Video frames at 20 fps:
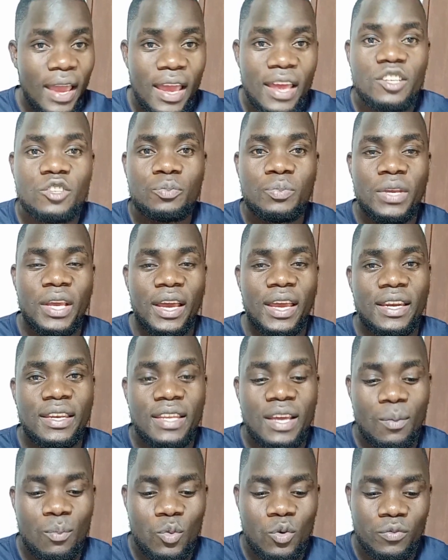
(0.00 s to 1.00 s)
and
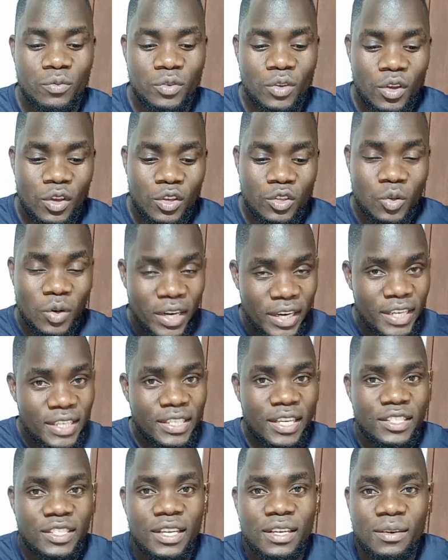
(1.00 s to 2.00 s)
spearhead their move. So
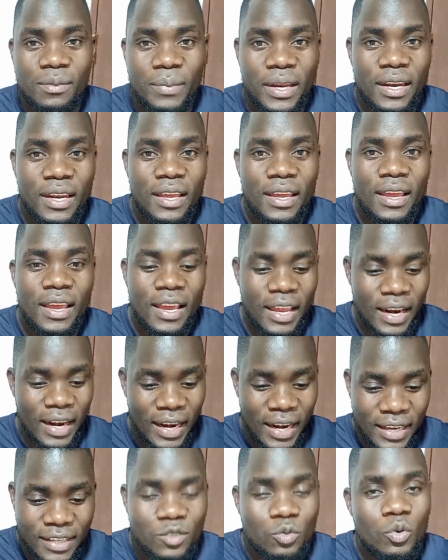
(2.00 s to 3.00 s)
ladies and gentlemen,
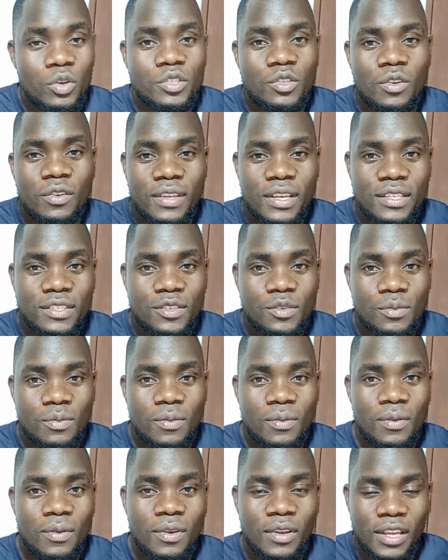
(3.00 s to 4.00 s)
let's watch on these
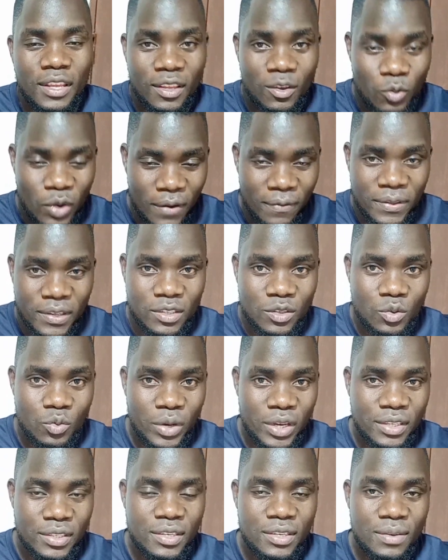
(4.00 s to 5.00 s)
two. We have these
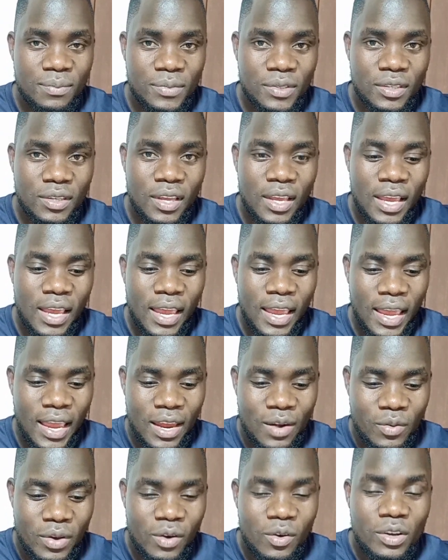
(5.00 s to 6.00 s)
two extremes,
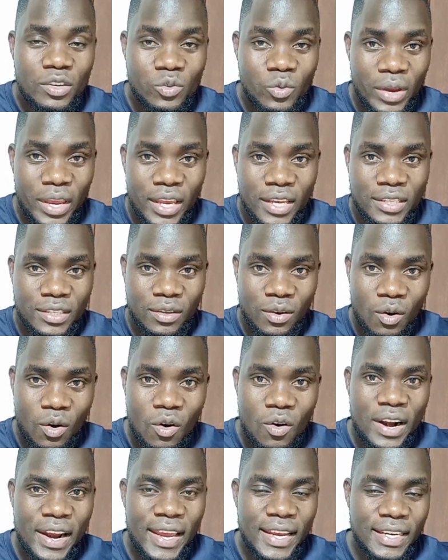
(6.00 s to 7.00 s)
and we are going to gauge
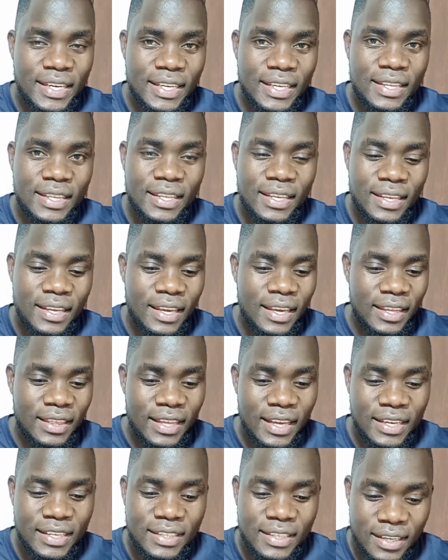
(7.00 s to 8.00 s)
on 19th.
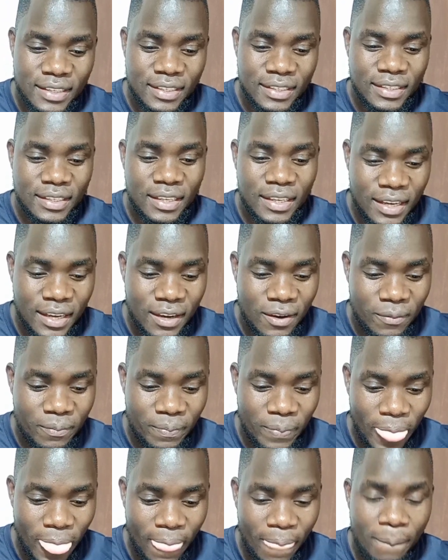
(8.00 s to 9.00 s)
That is just
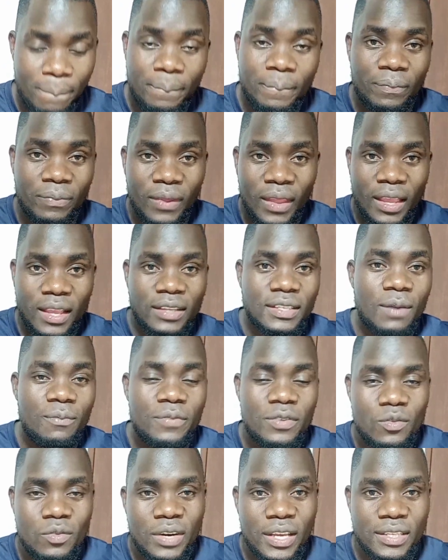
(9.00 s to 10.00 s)

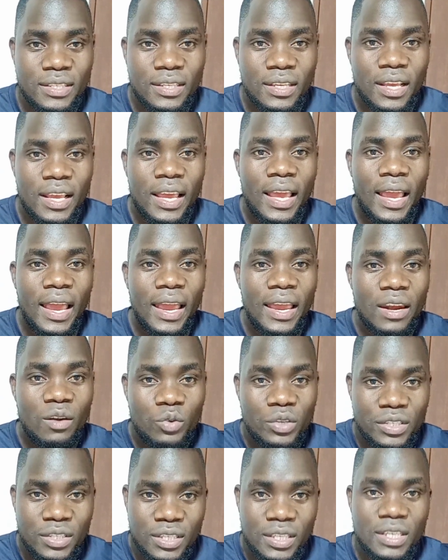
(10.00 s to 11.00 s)
some few days,
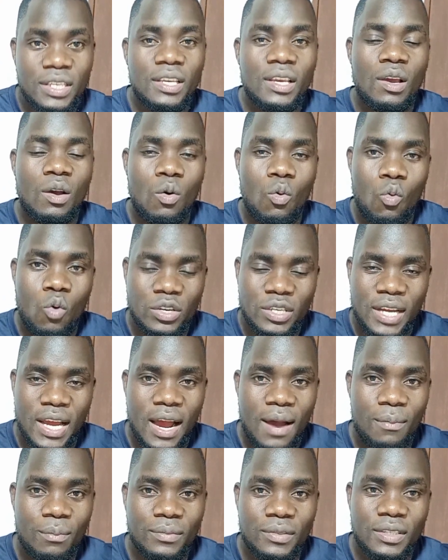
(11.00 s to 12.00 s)
and we see what
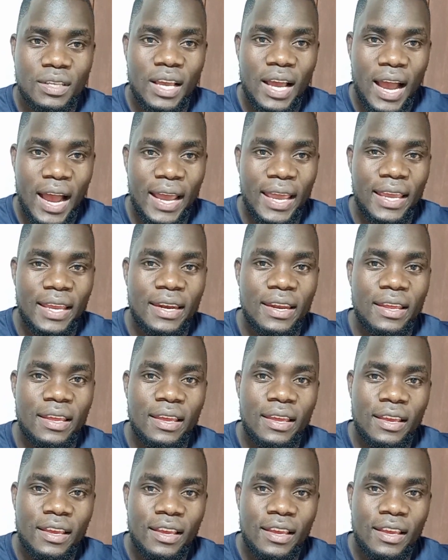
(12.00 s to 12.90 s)
comes ahead.